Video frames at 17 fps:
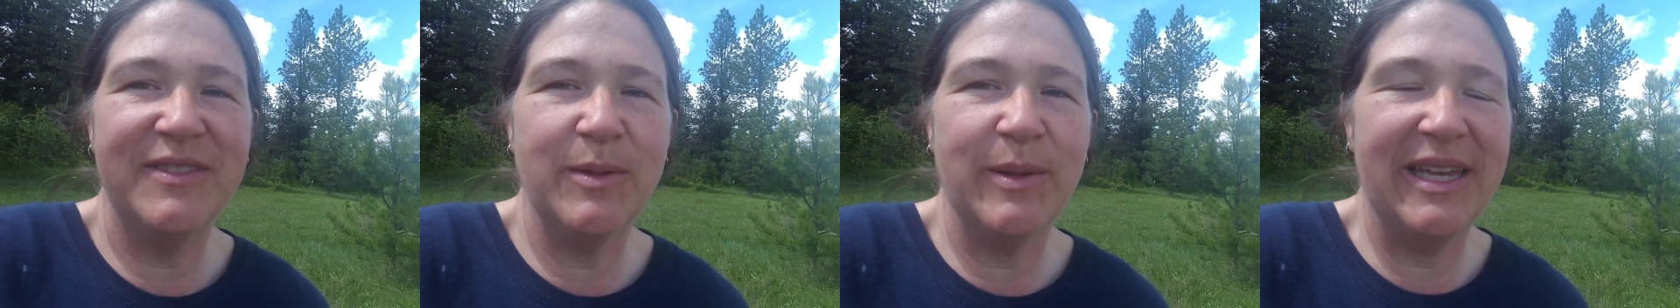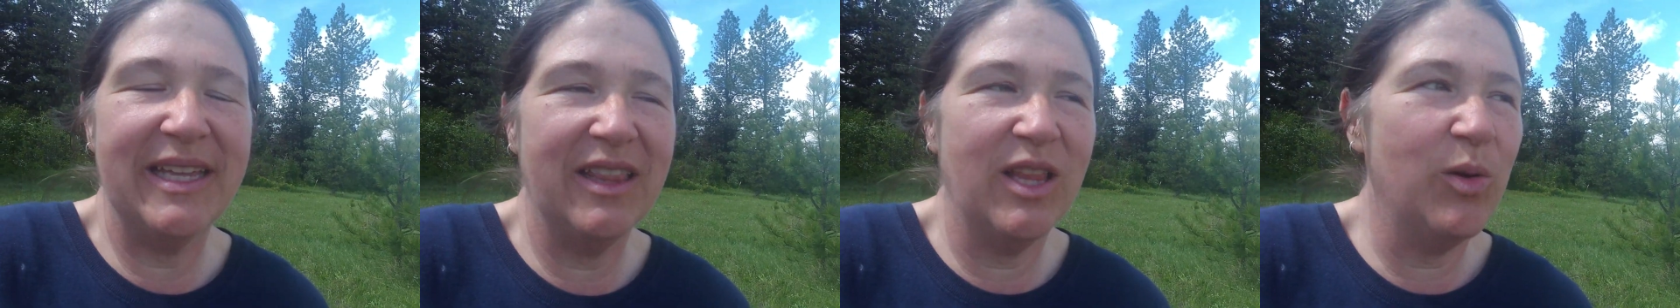so
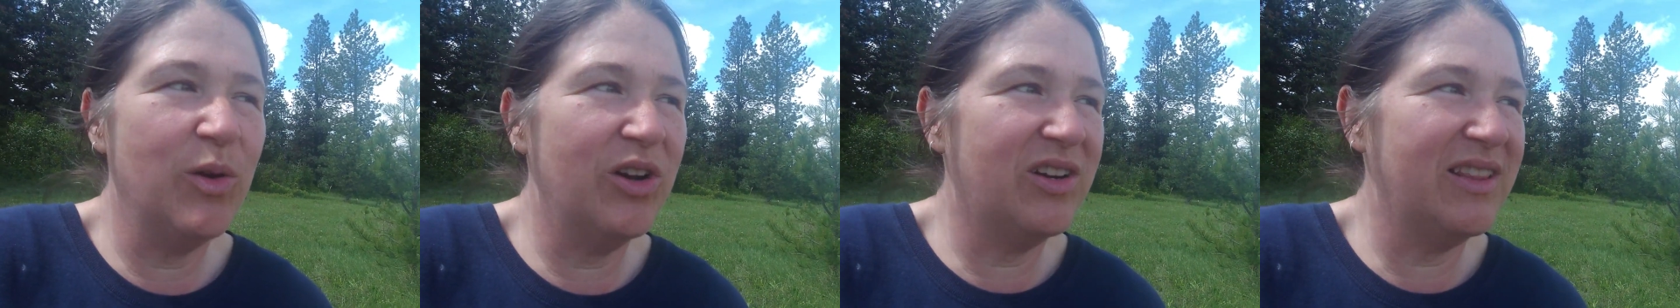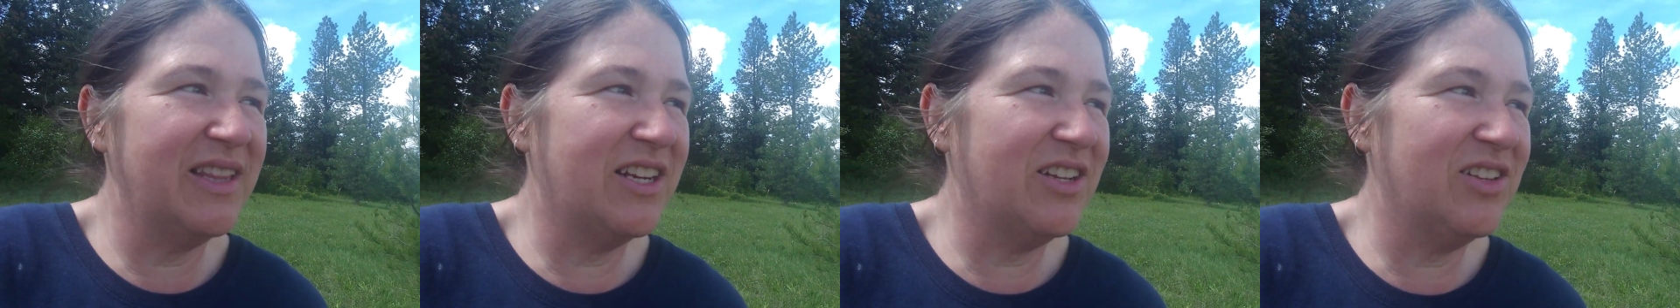we can lower
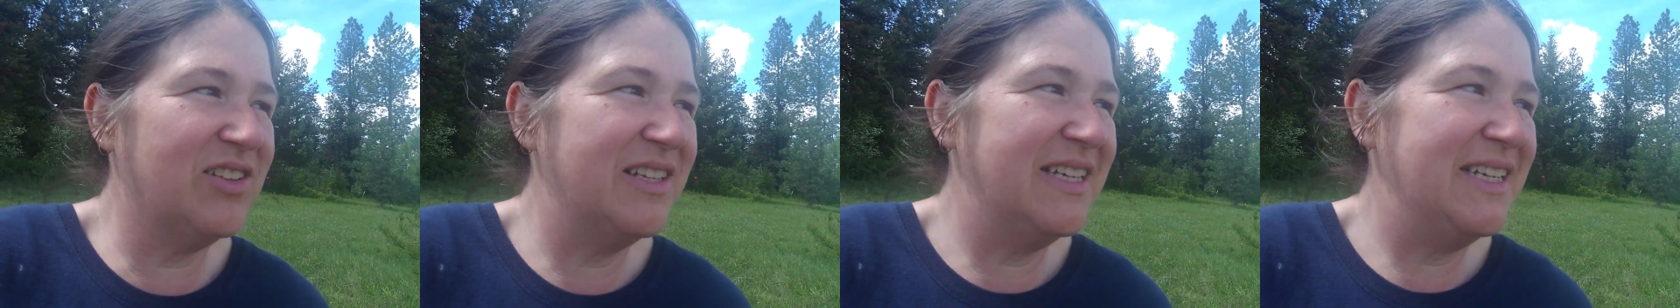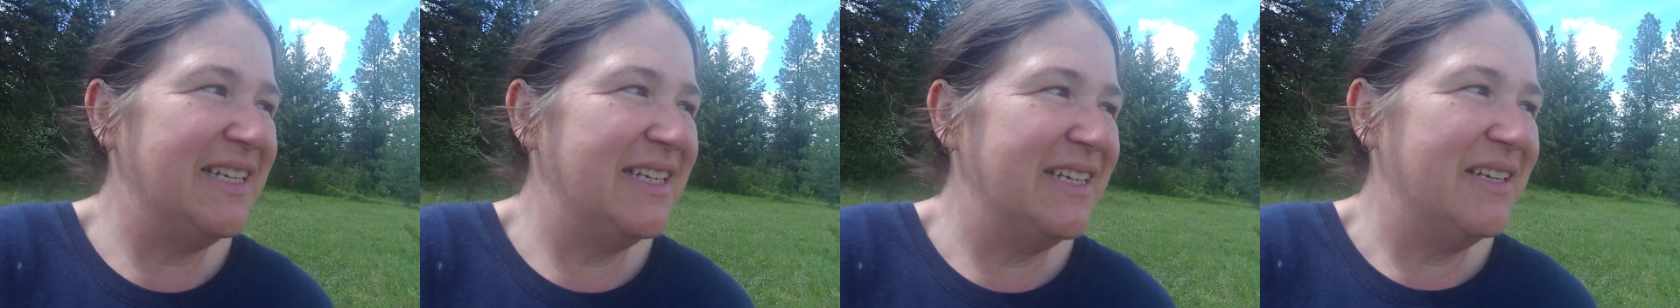it a little.
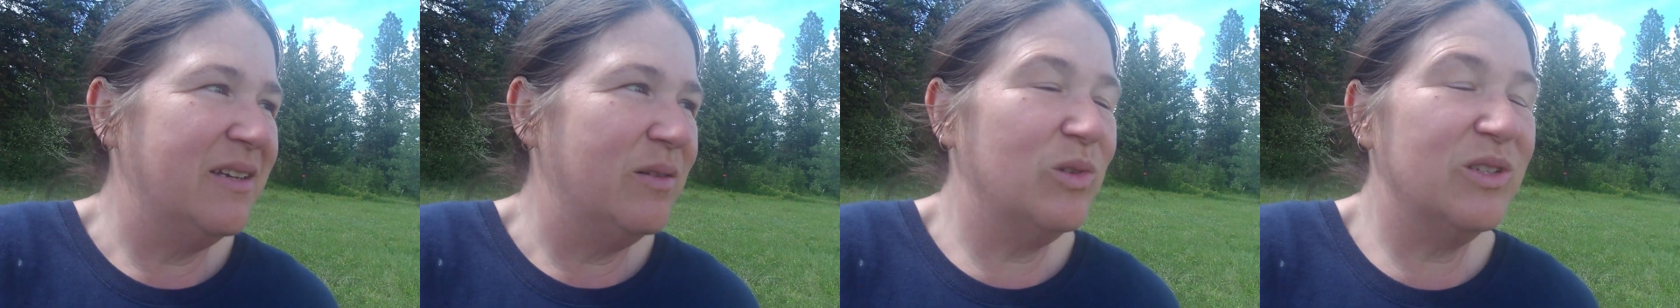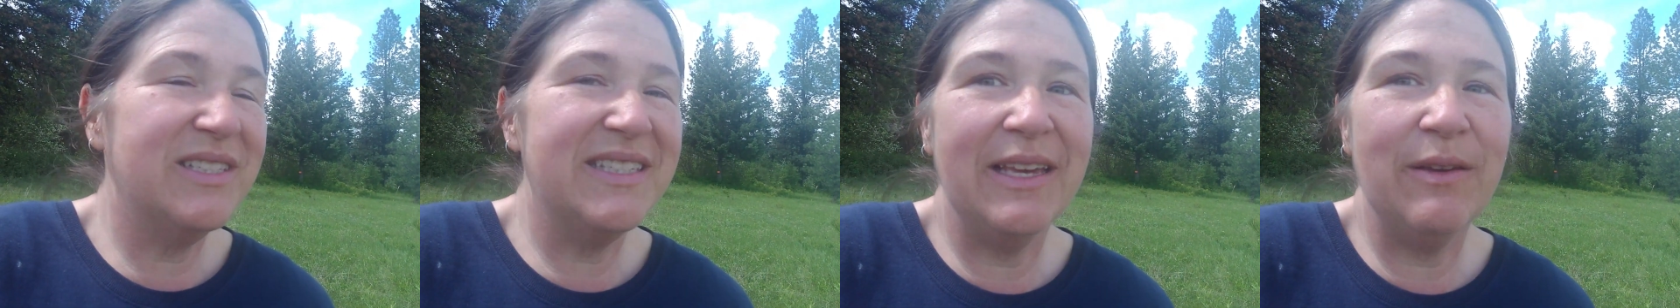
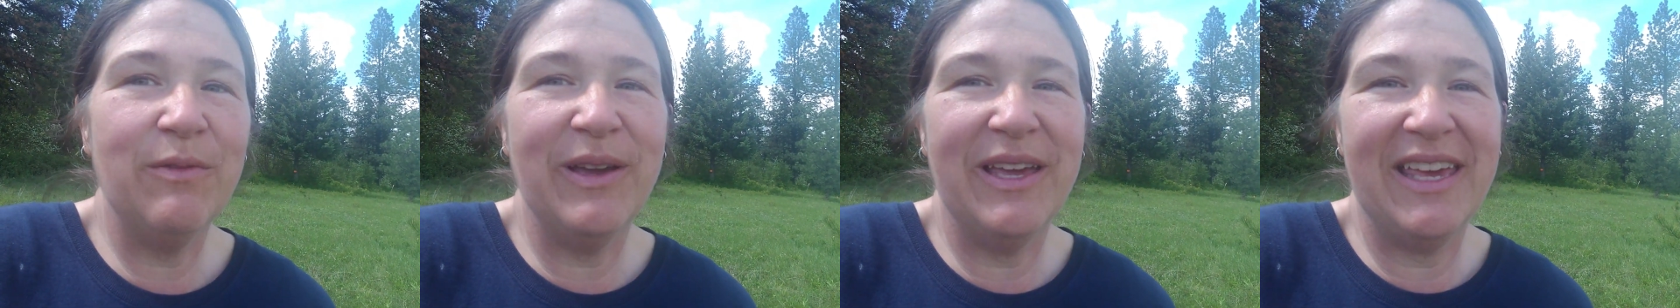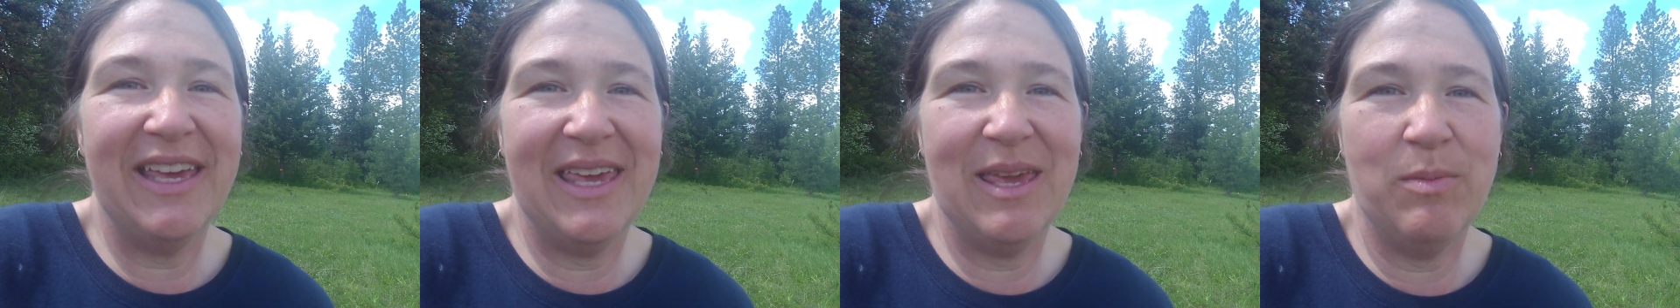We'll see if we
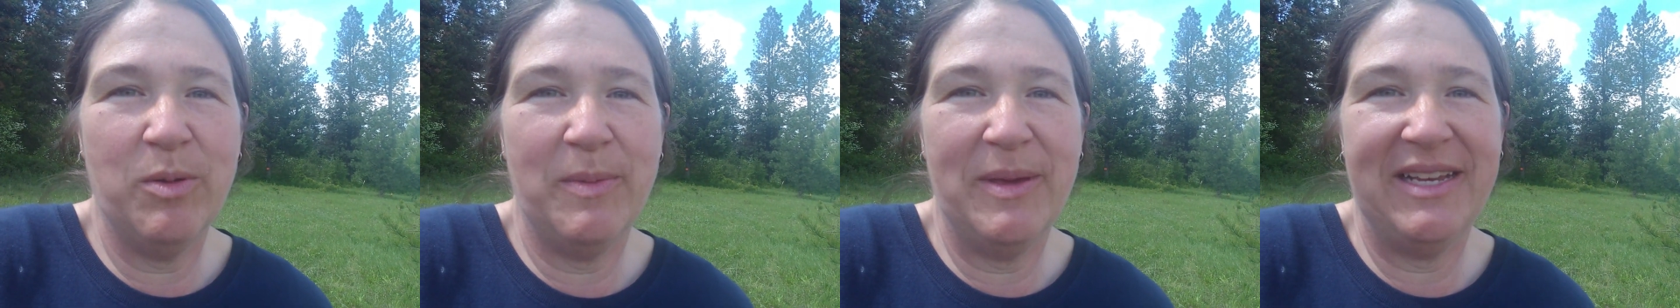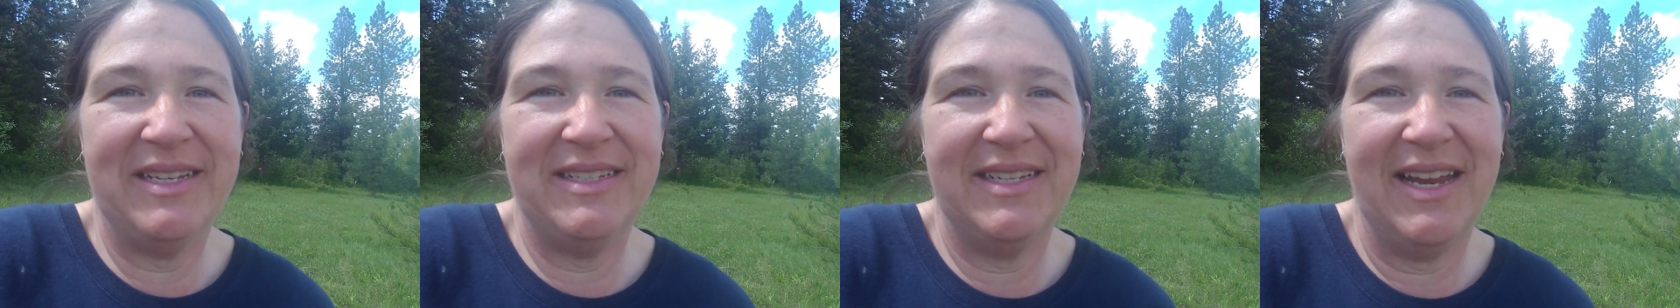can keep them
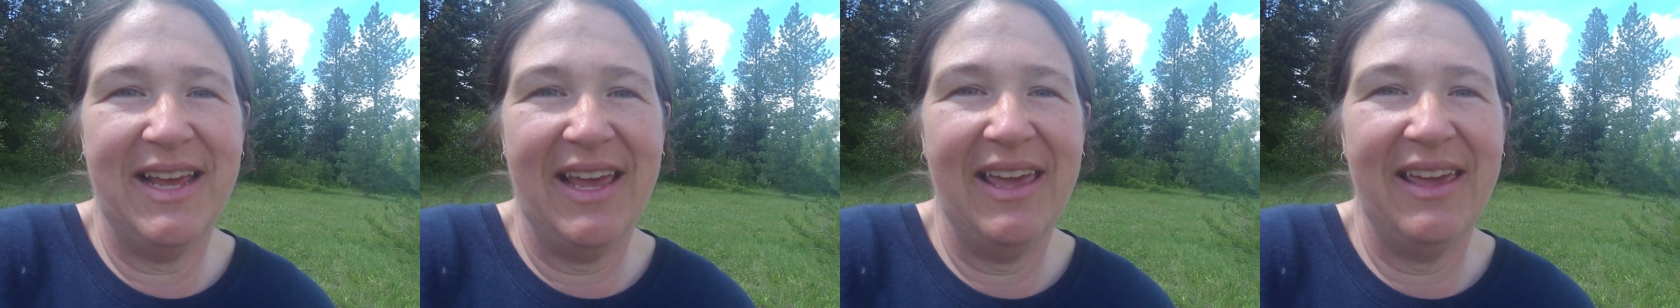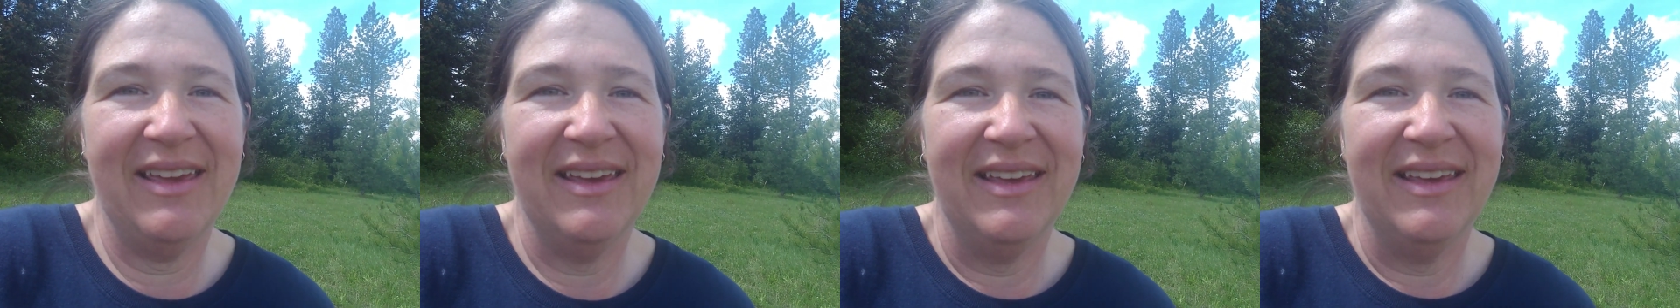in
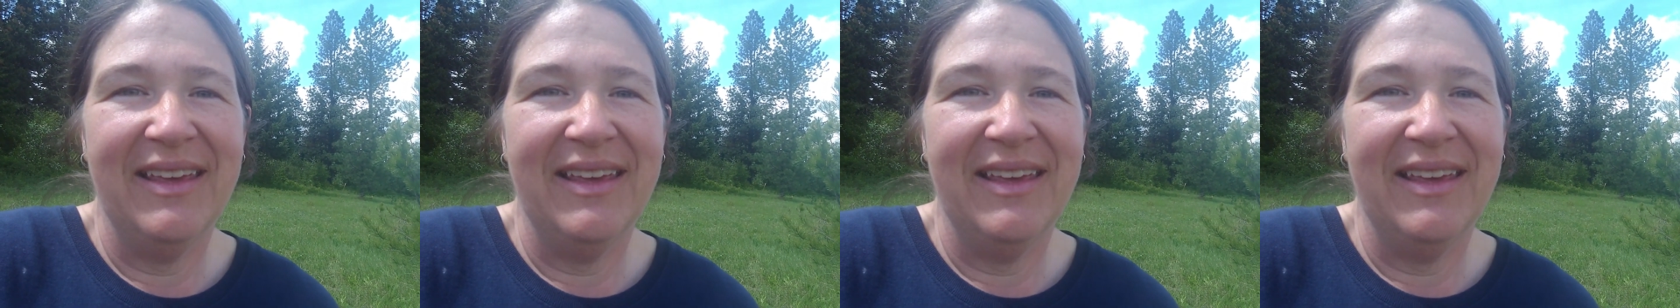today.